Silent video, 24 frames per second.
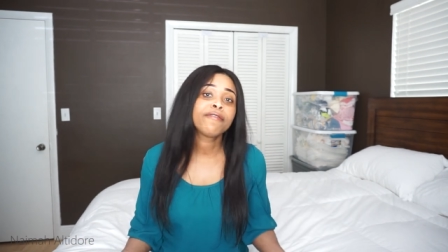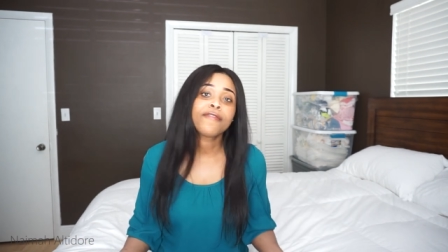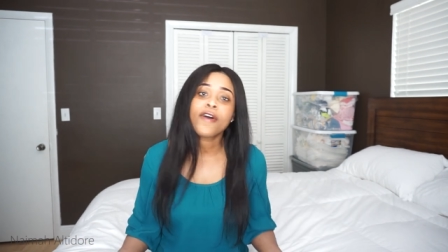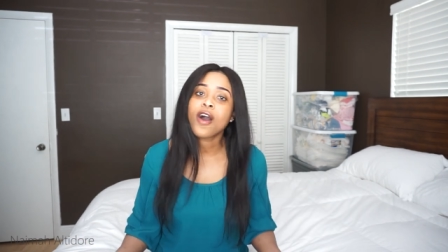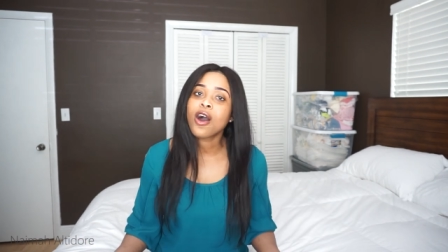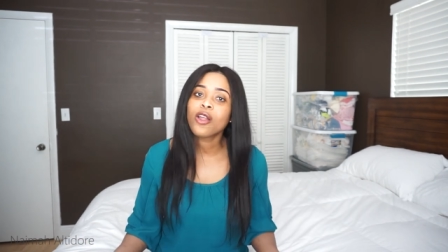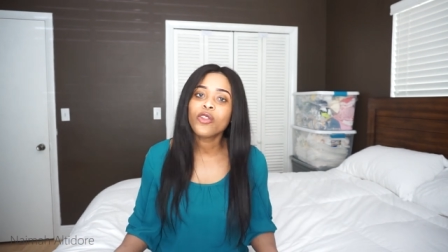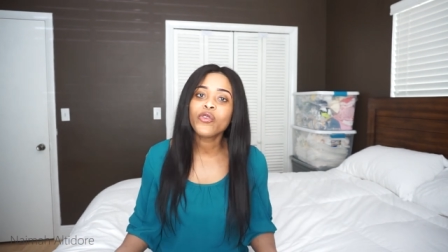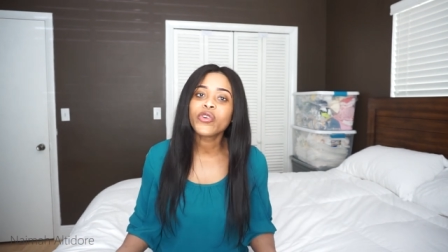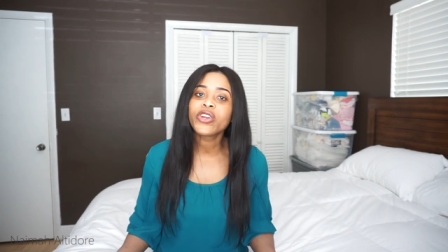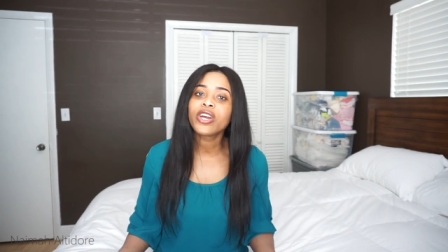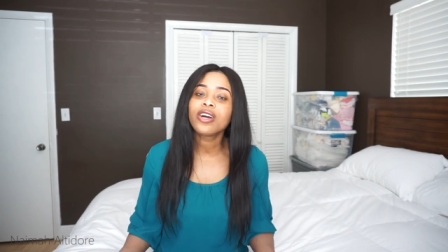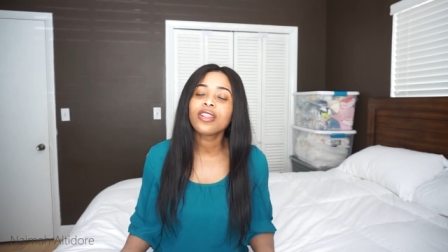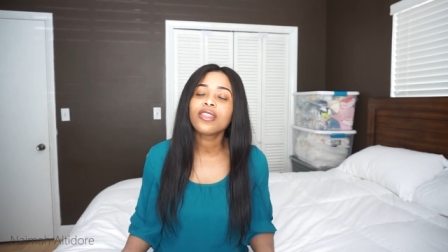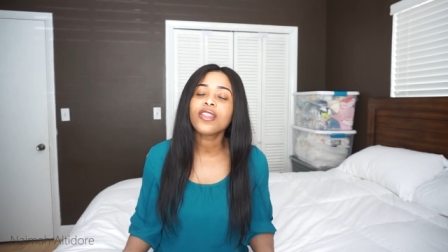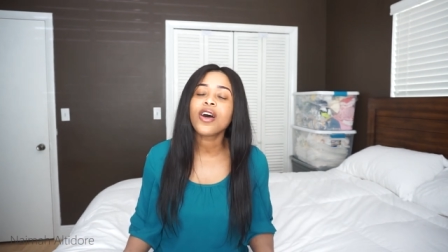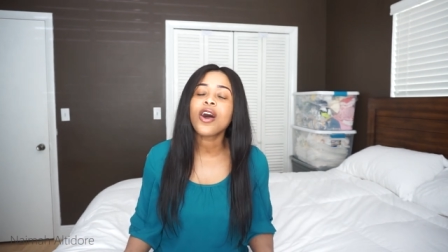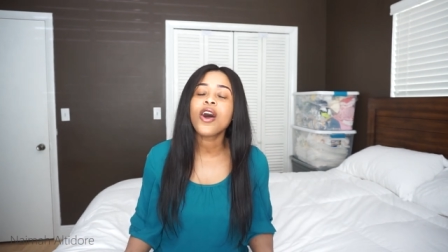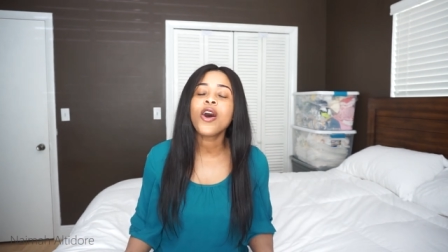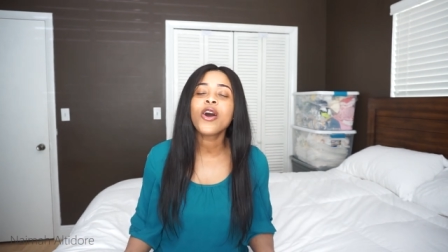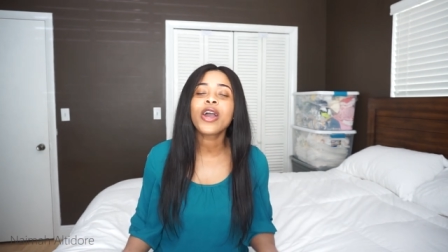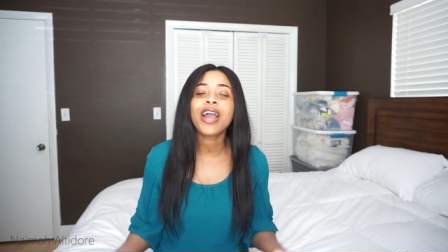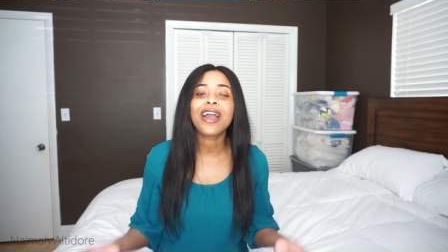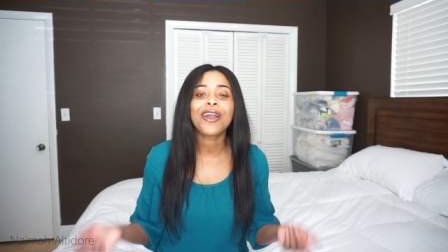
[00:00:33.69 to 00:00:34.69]
following
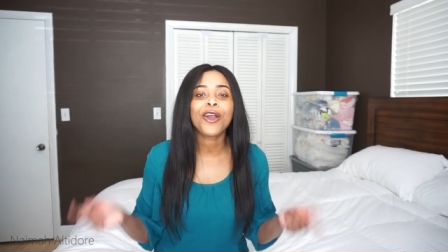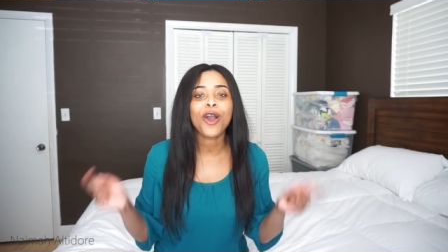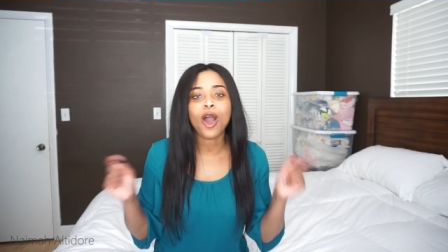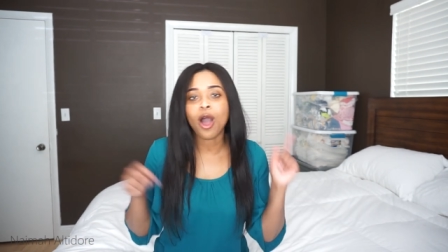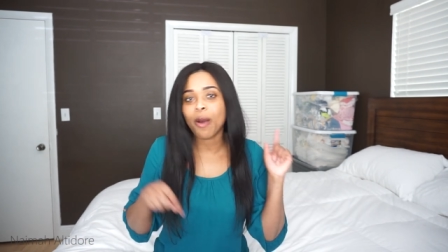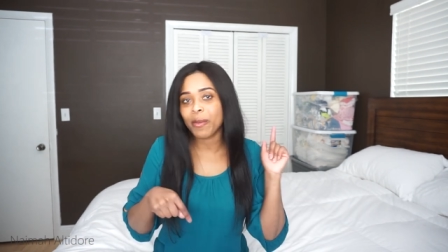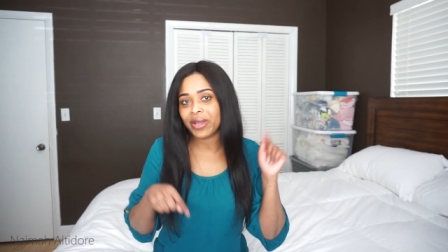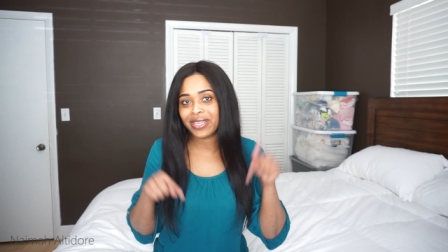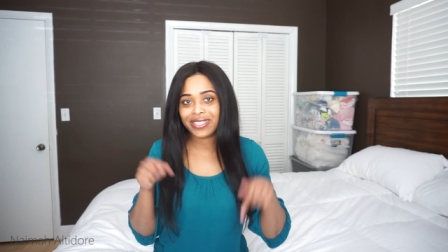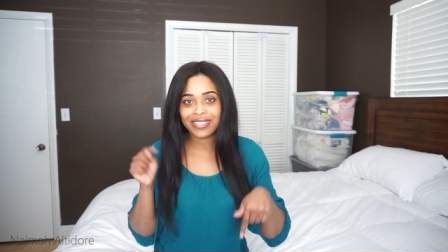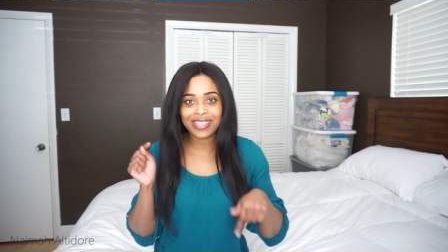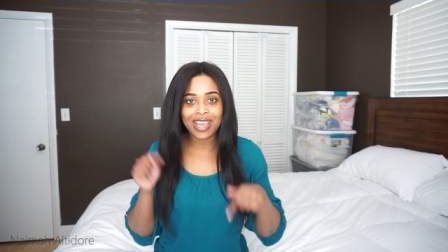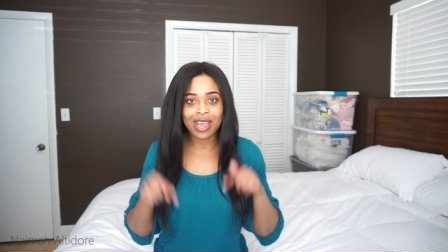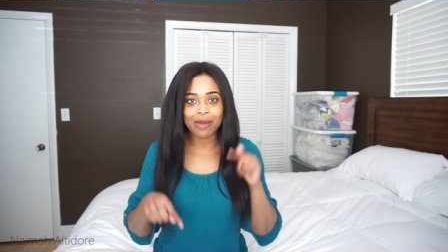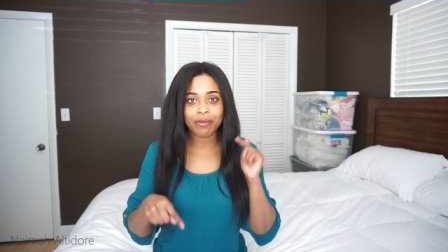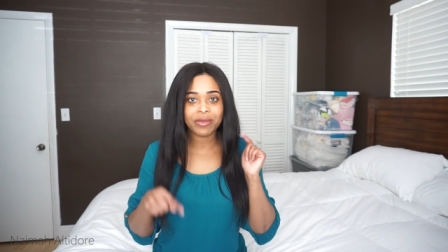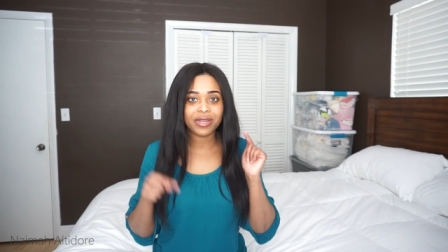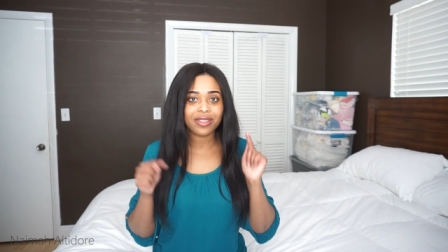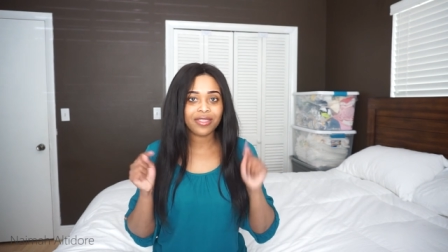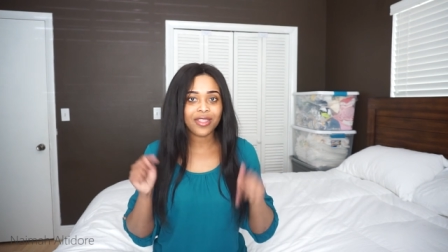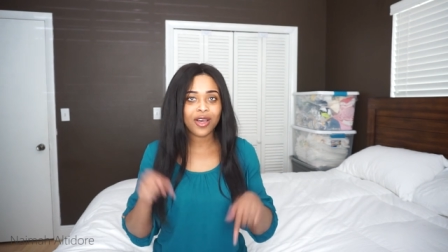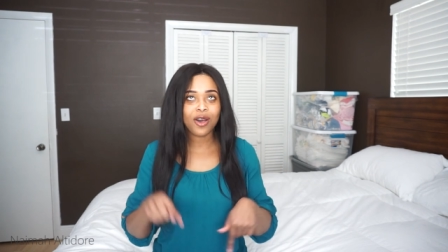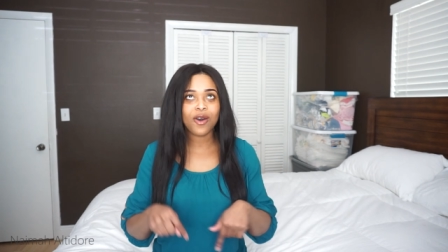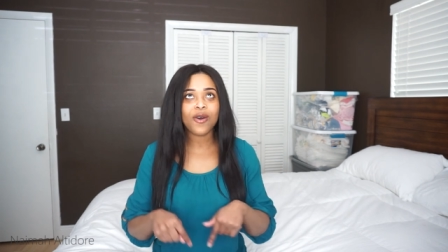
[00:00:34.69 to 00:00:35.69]
along, comment down
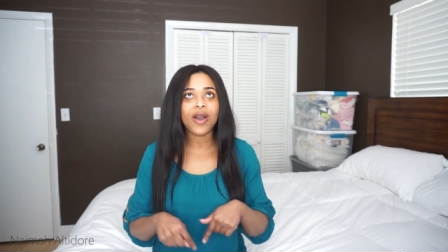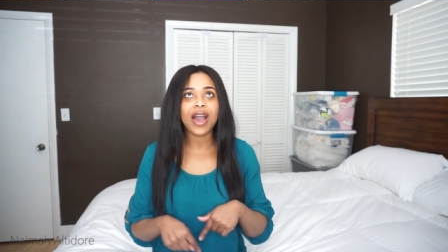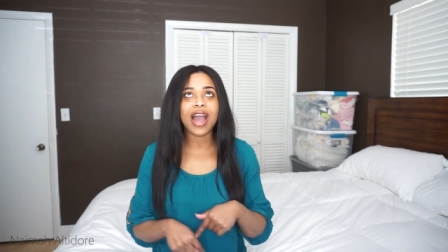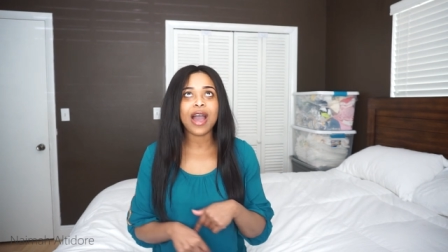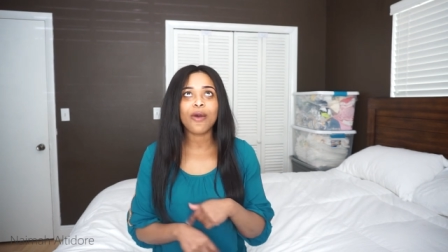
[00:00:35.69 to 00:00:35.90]
below.